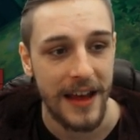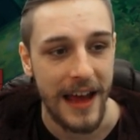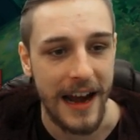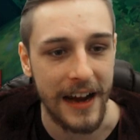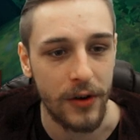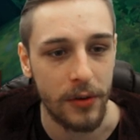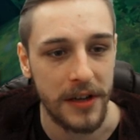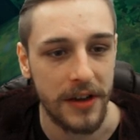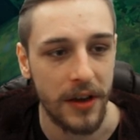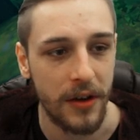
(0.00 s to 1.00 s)
and I
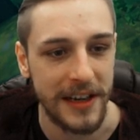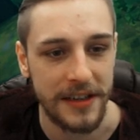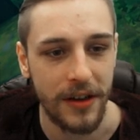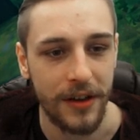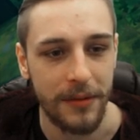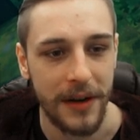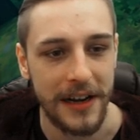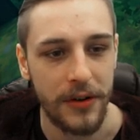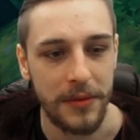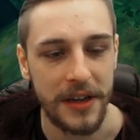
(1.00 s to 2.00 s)
normally go, I need to cook it, but I
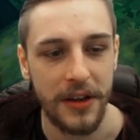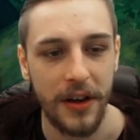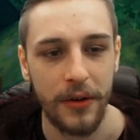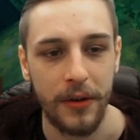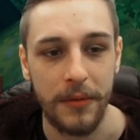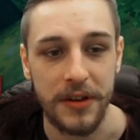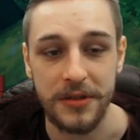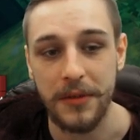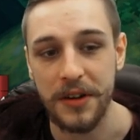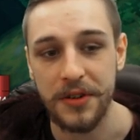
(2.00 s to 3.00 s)
normally go
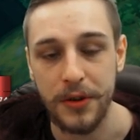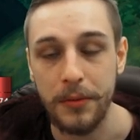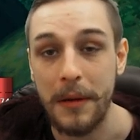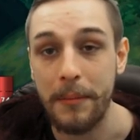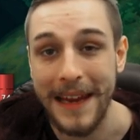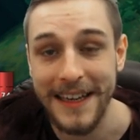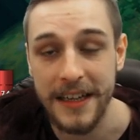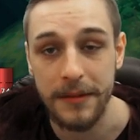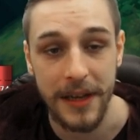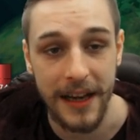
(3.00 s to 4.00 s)
mushroom, mushroom, meat
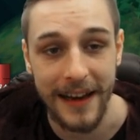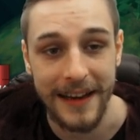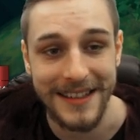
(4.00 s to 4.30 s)
at the beginning.